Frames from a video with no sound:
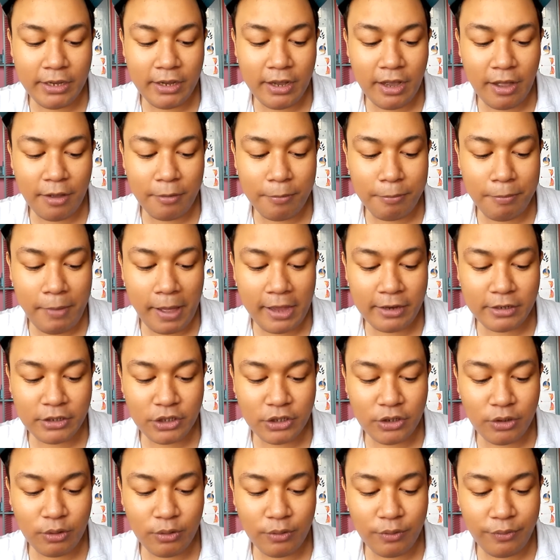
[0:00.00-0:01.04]
makeup
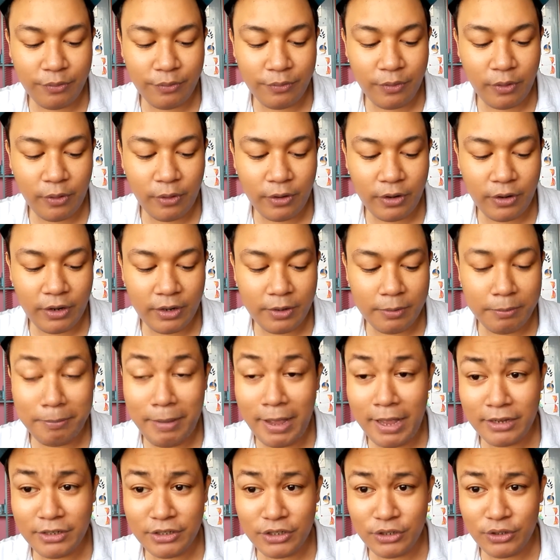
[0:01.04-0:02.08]
function for
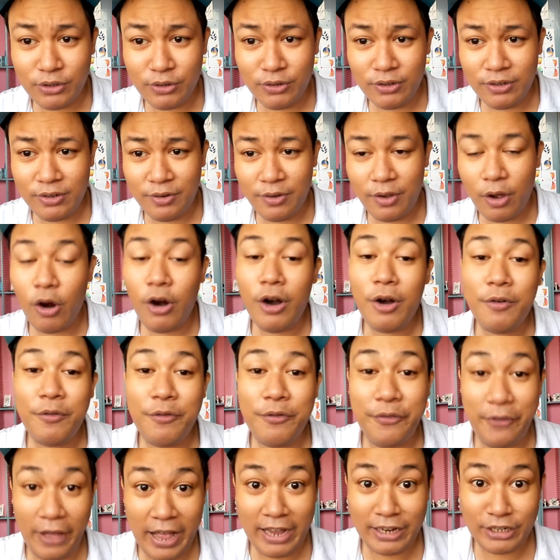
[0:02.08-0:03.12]
function for